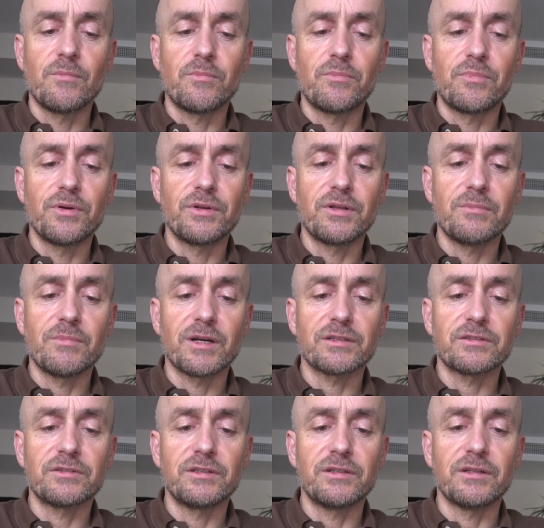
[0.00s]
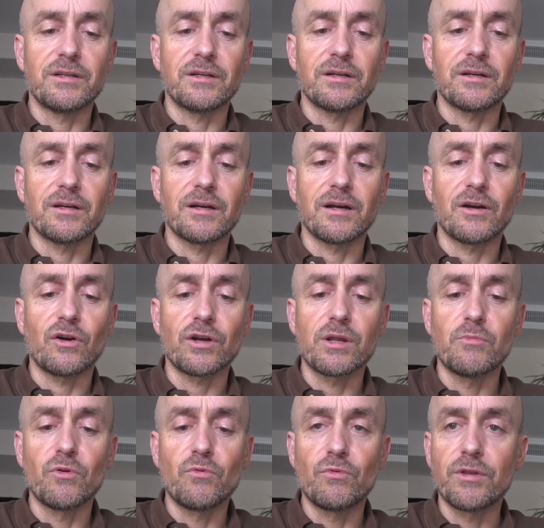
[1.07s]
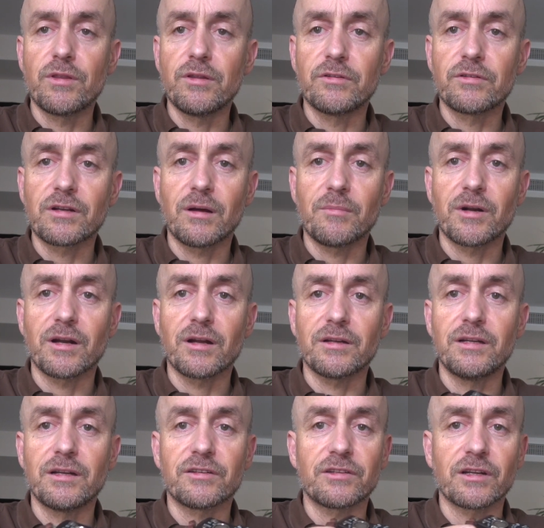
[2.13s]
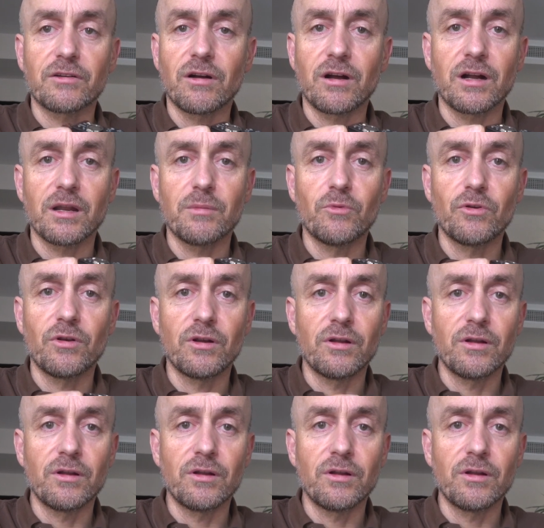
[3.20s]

pretty much in a honeymoon with this camera, in a second honeymoon.